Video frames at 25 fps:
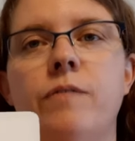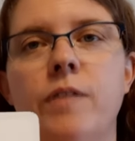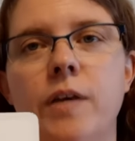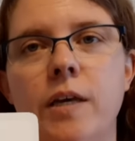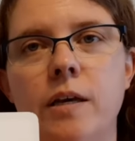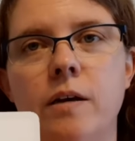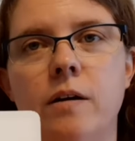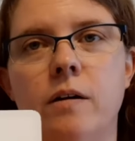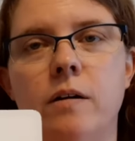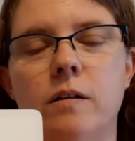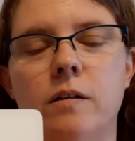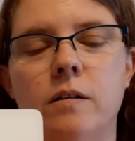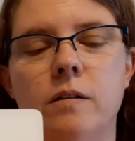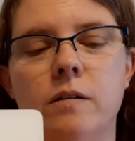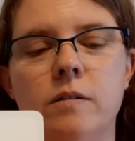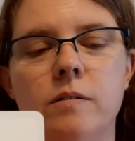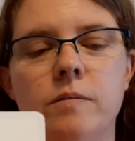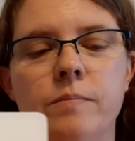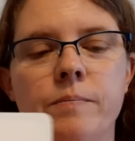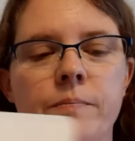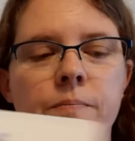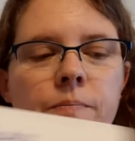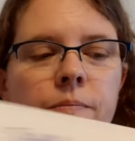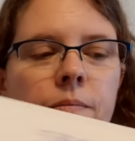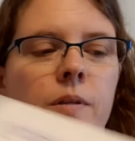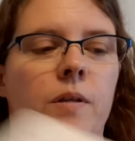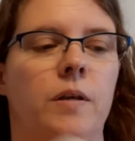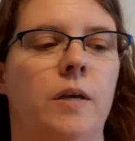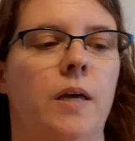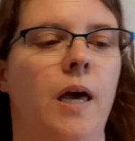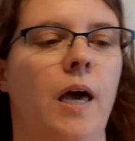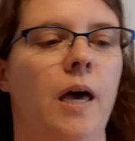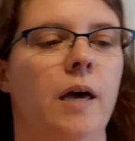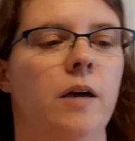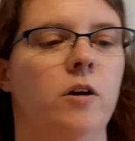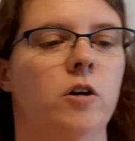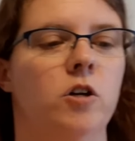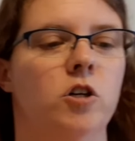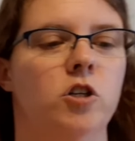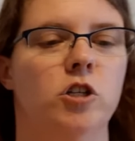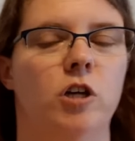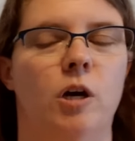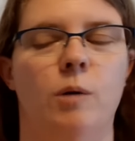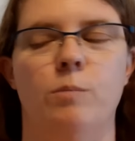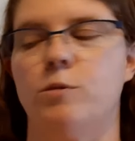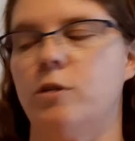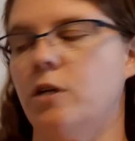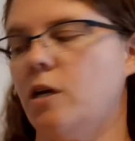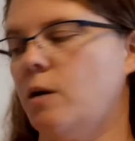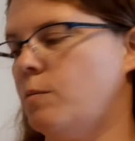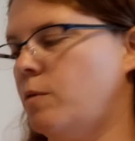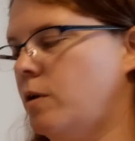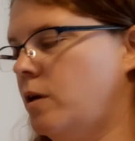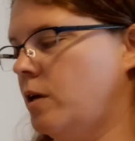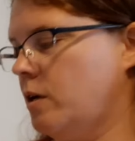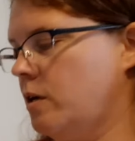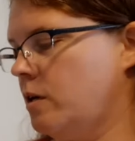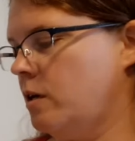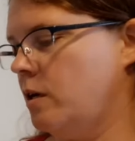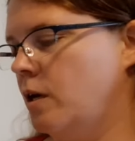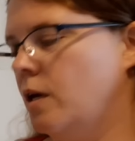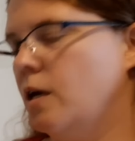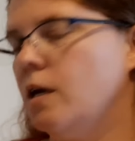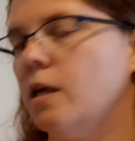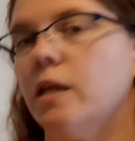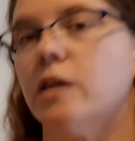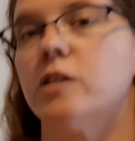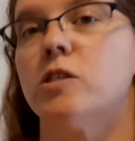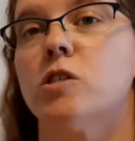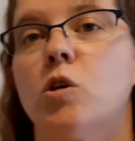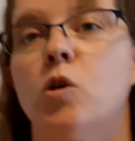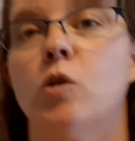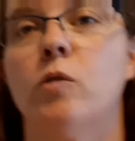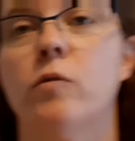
feel. Okay, good job, Dominic. Let's go